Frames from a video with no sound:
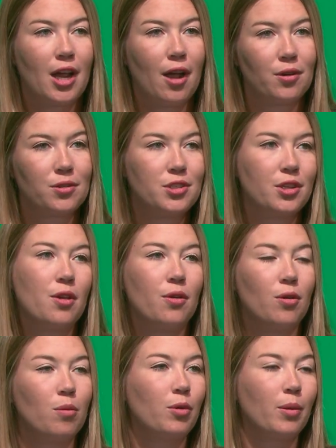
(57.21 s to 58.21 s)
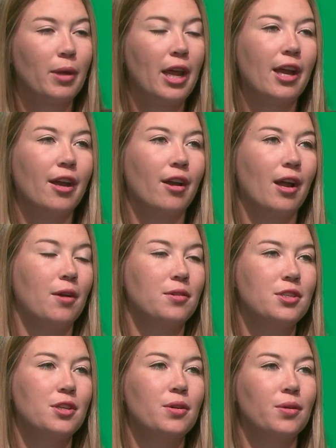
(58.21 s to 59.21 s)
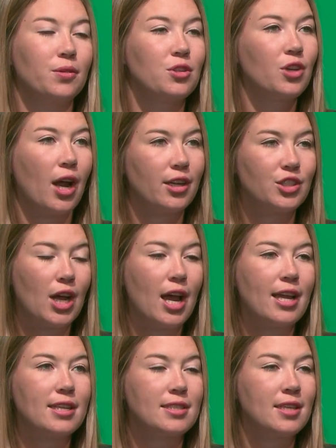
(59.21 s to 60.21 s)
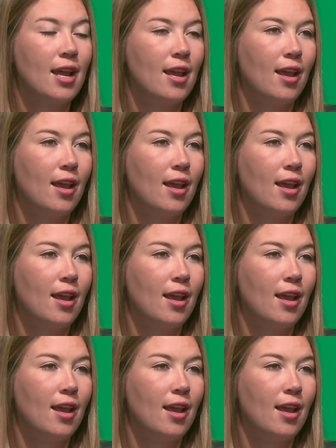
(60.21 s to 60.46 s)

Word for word: how to prepare, how to strategize,